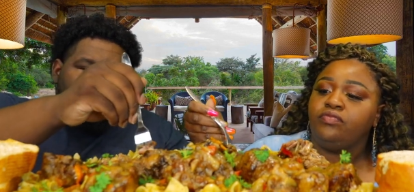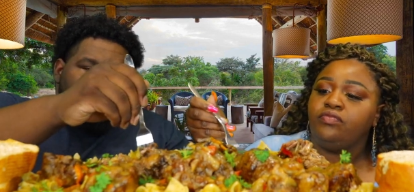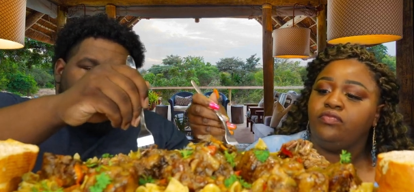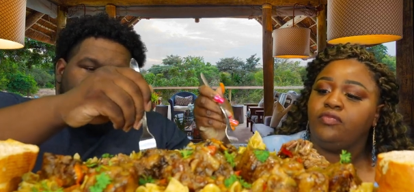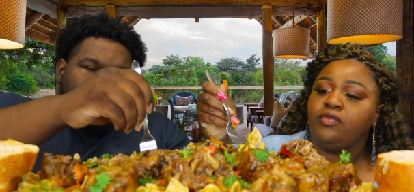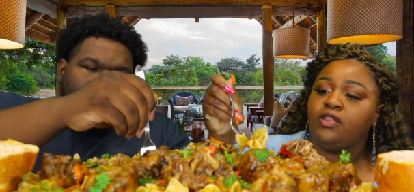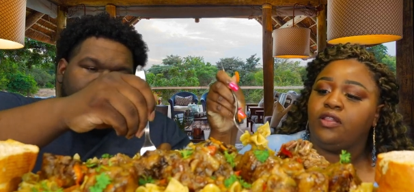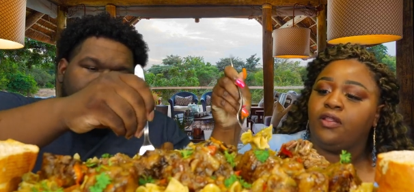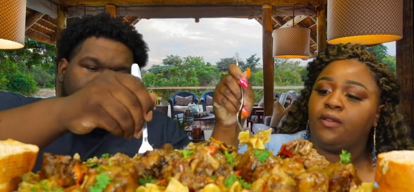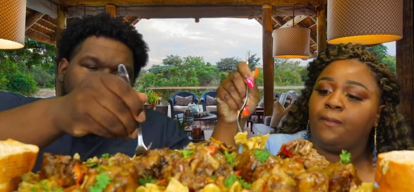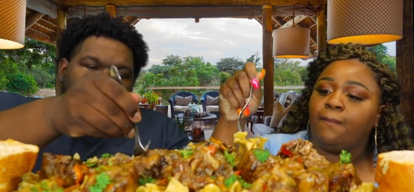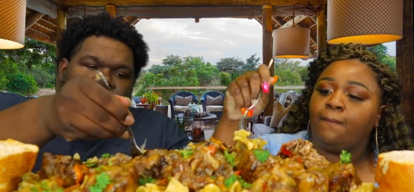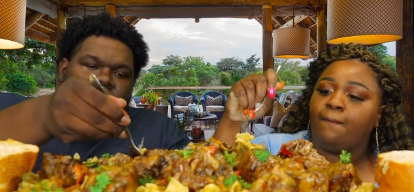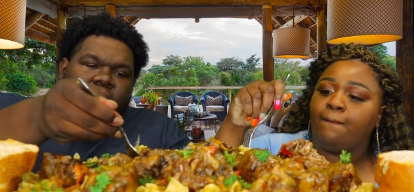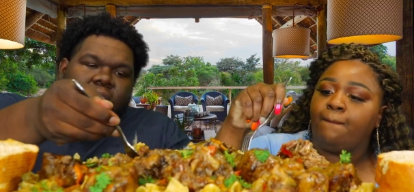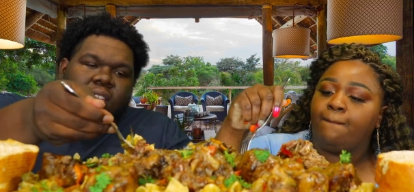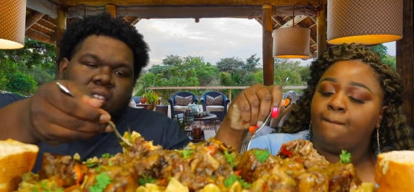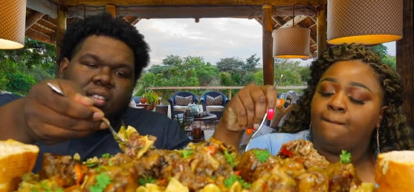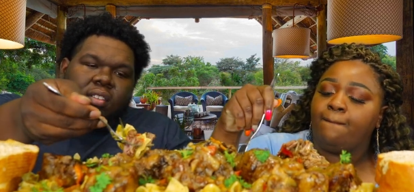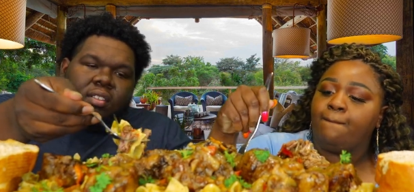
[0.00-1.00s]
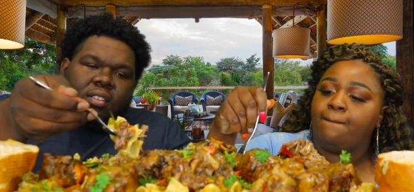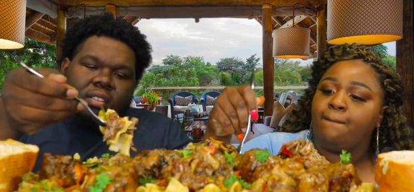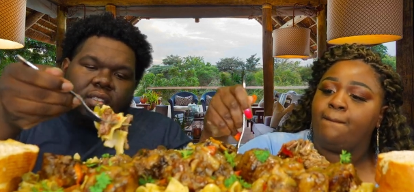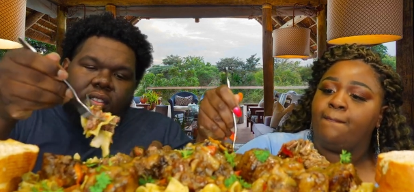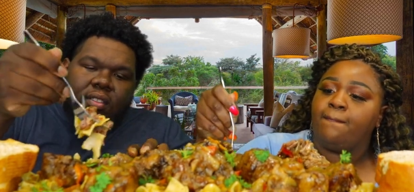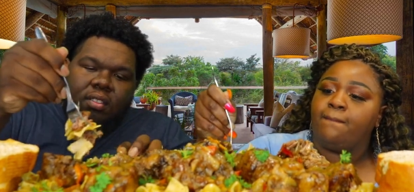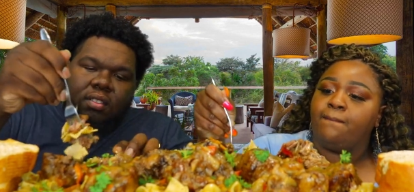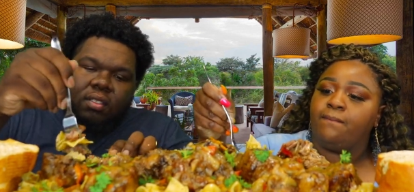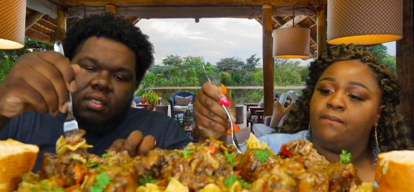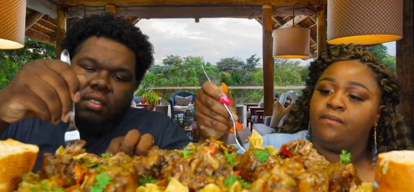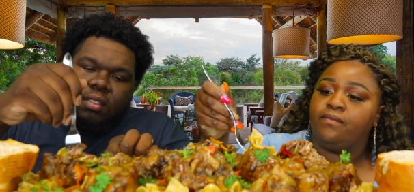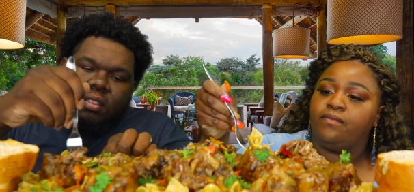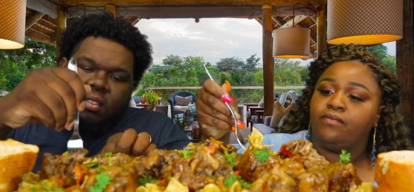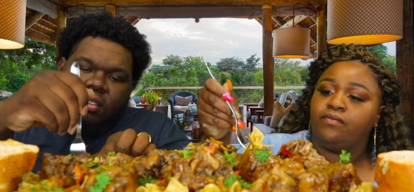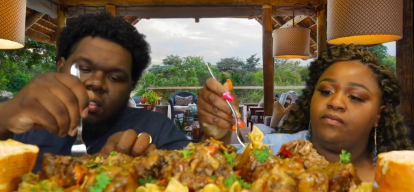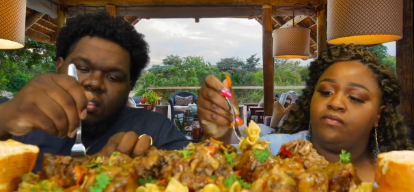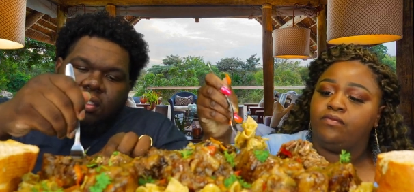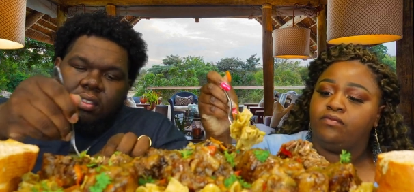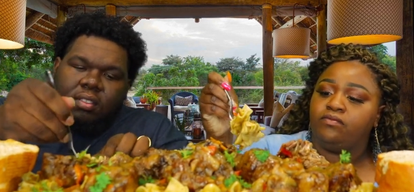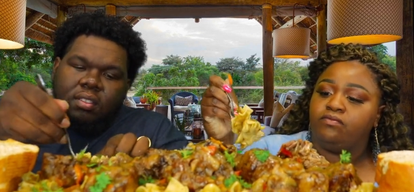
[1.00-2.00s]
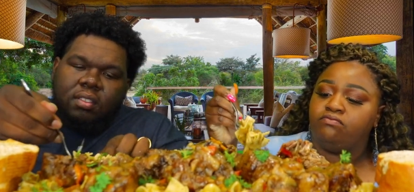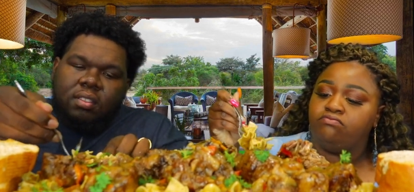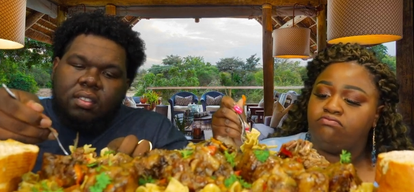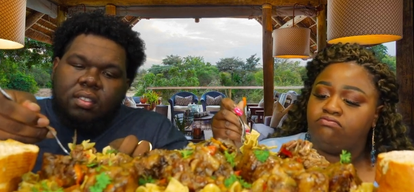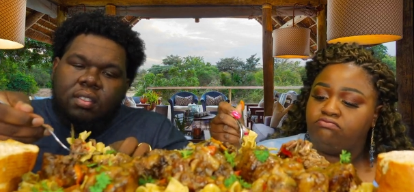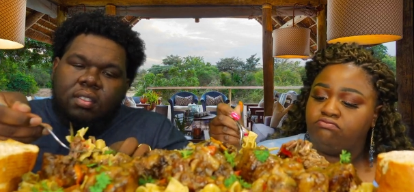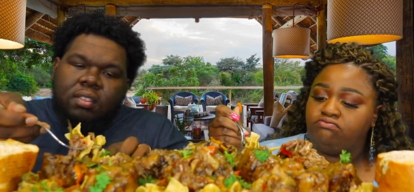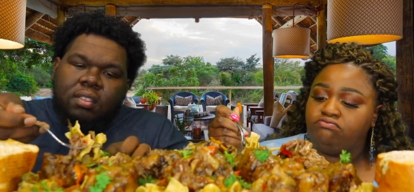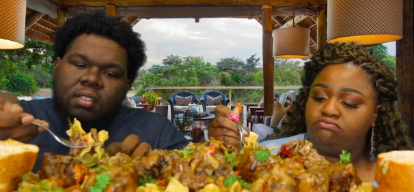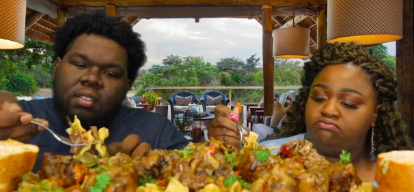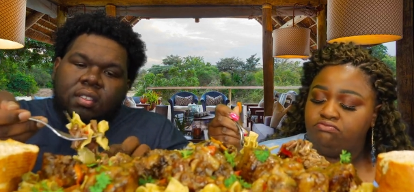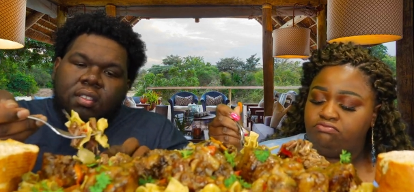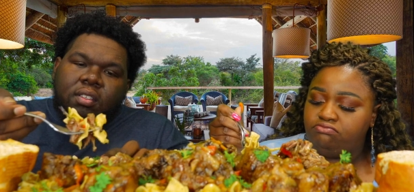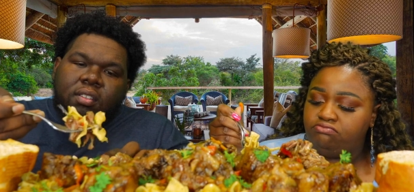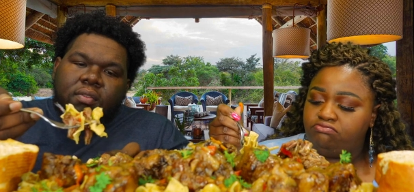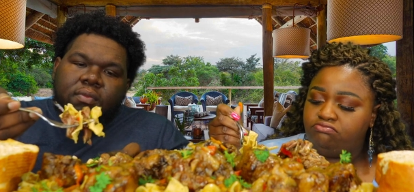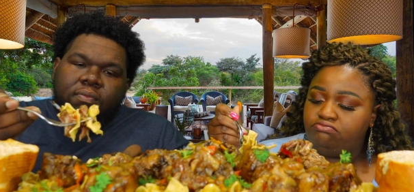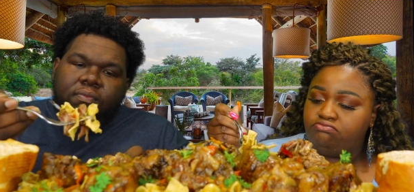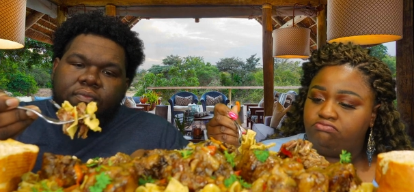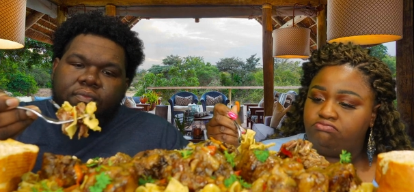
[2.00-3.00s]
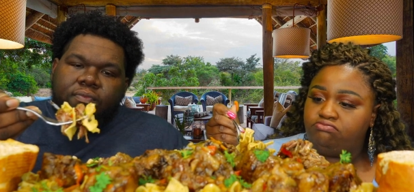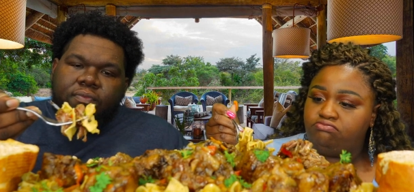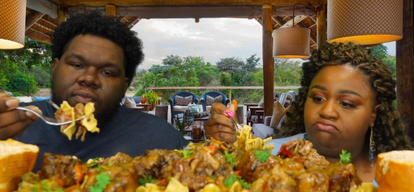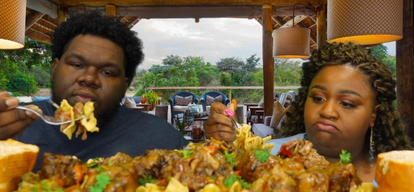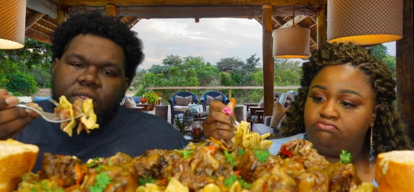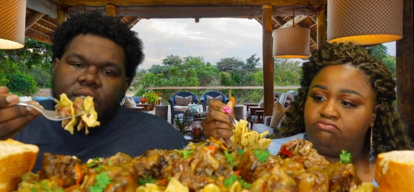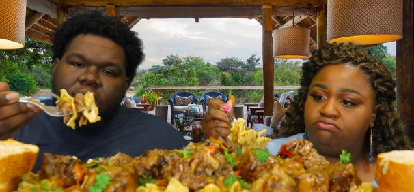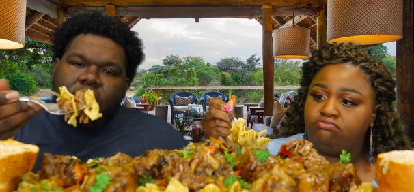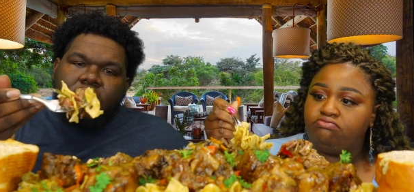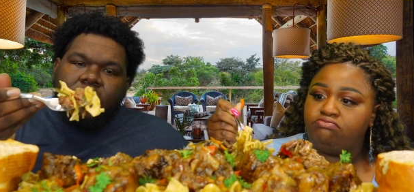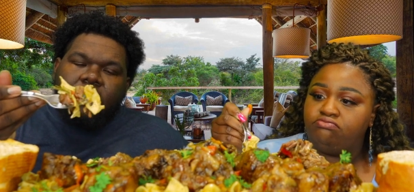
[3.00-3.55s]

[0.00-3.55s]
No one is speaking in this clip.